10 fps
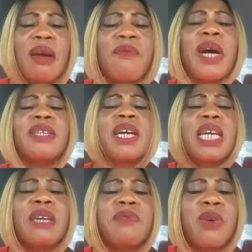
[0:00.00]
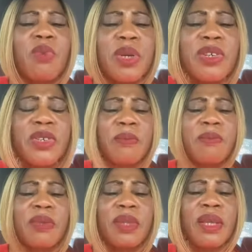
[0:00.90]
Father, give them
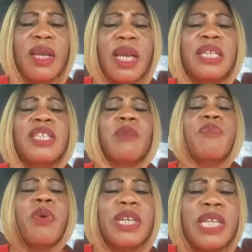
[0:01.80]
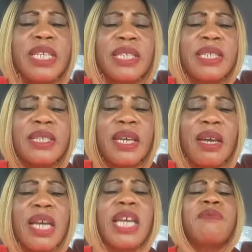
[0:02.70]
wisdom. The police,
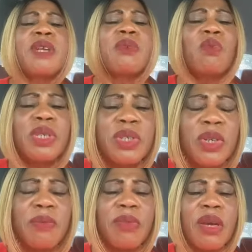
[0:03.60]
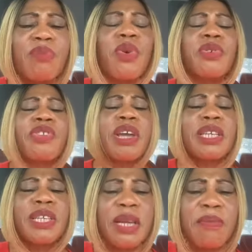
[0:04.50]
give them wisdom.
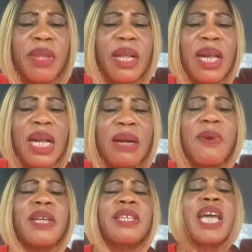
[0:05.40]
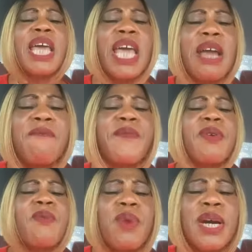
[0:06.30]
Protect them Father,
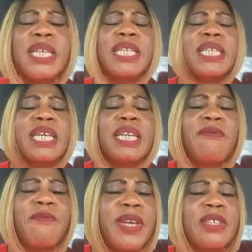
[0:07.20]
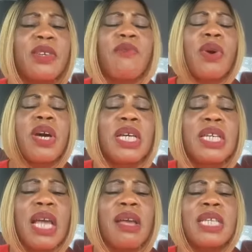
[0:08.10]
everyone in any phase of
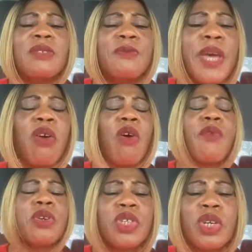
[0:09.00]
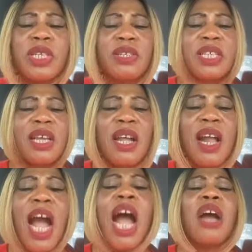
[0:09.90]
the eh, sphere of authority
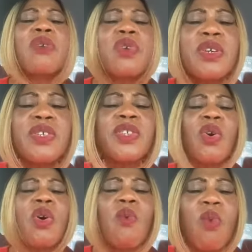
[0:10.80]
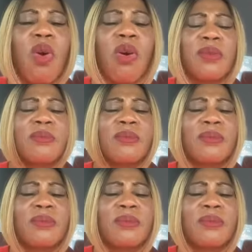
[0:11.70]
across the whole world,